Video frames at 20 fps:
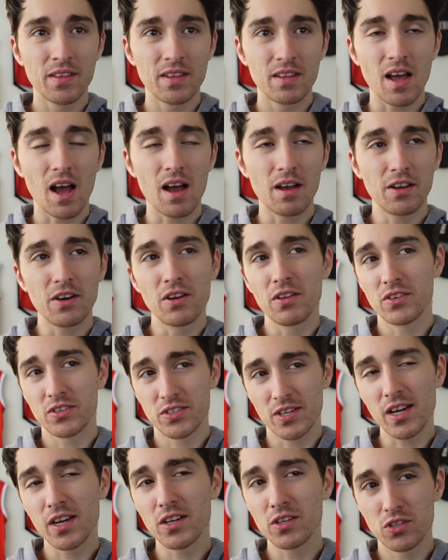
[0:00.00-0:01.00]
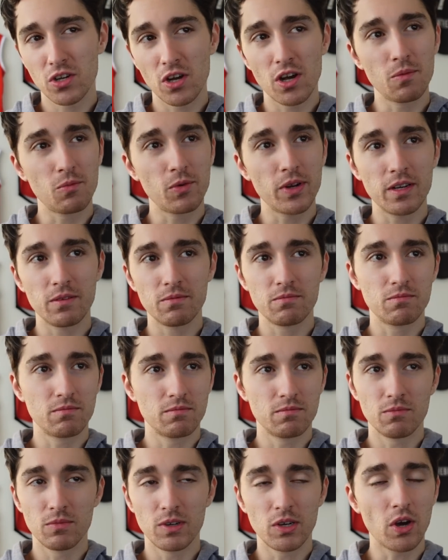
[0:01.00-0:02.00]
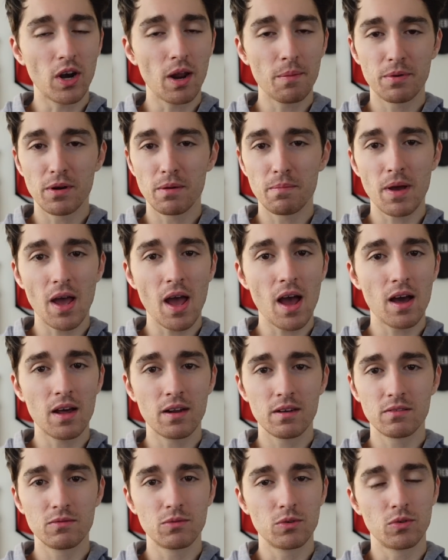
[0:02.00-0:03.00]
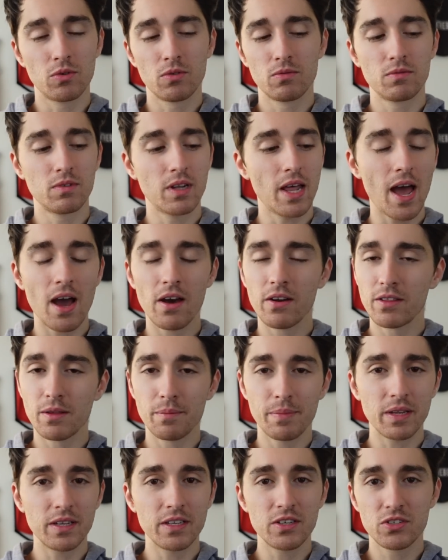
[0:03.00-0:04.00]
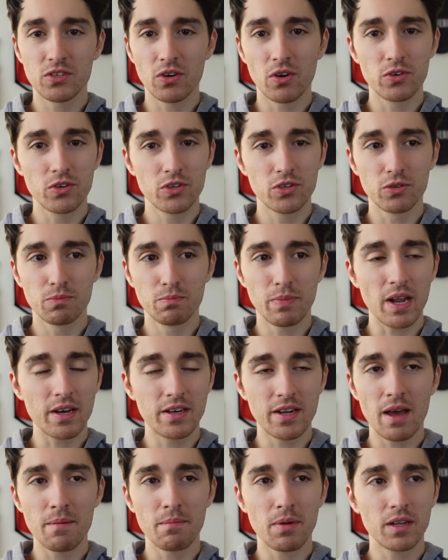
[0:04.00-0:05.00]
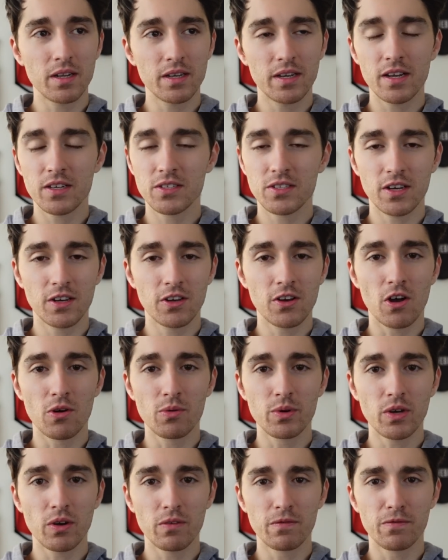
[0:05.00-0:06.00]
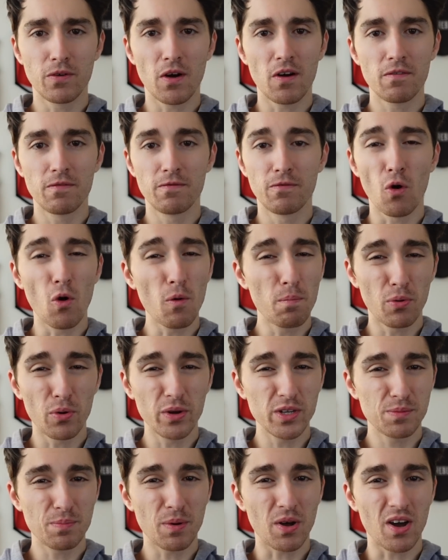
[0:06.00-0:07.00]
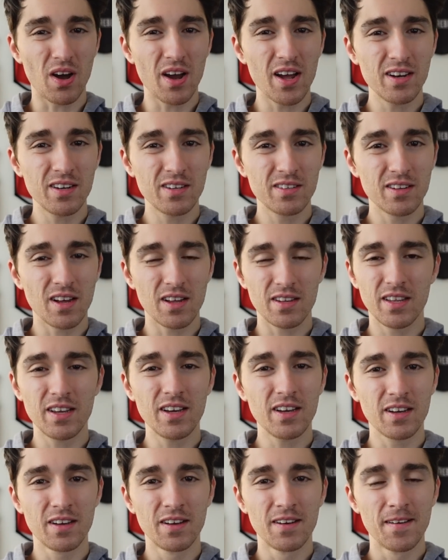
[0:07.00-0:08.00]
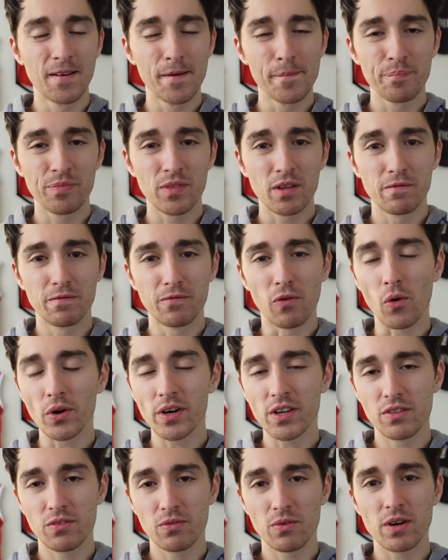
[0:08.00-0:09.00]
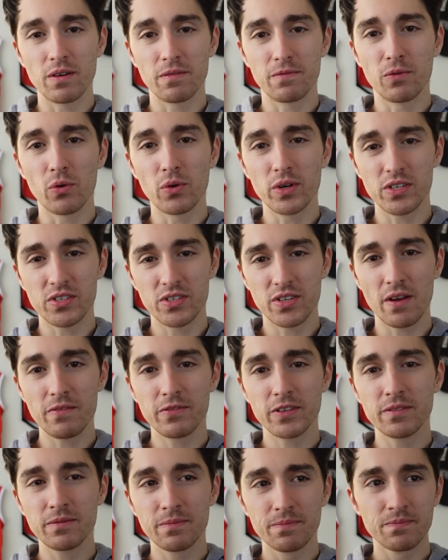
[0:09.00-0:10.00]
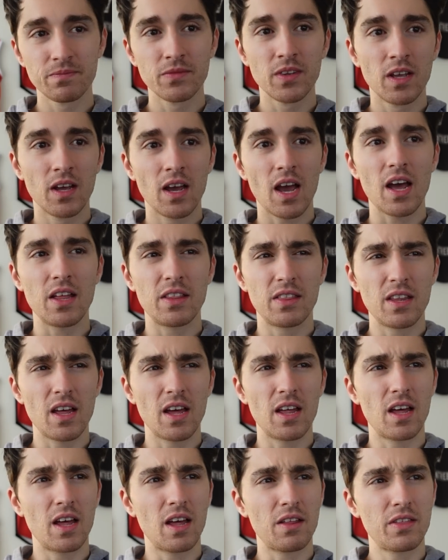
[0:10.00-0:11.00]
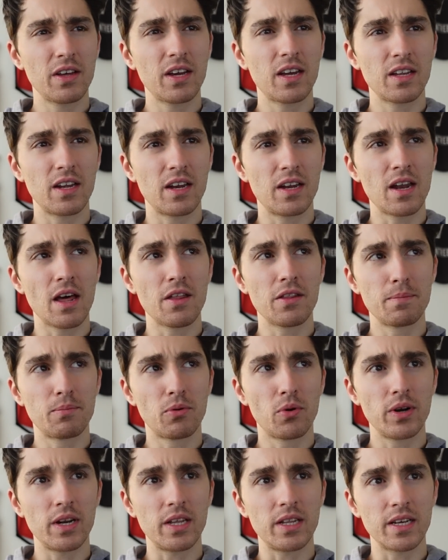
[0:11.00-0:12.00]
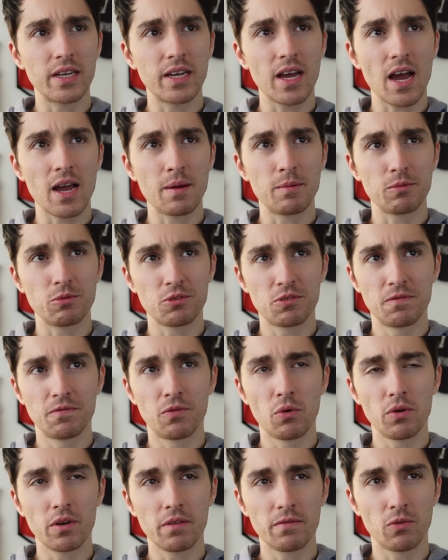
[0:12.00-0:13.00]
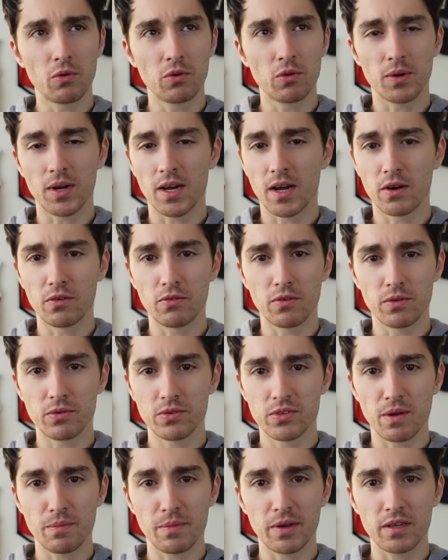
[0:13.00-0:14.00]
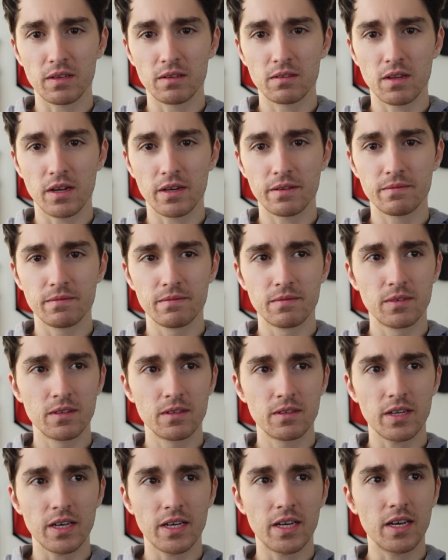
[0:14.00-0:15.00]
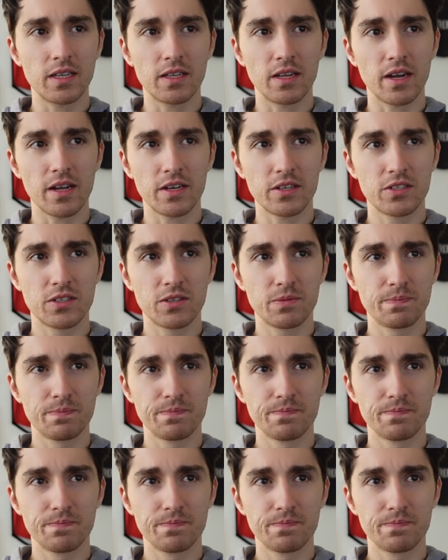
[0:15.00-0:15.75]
the second term we got up and about. We were loud at the Bentley Social. Dan Butler kicks that goal. We go 4 points behind, I think, 43-47. I think at another point in the game it was 44-100 or something. Like, they kicked the next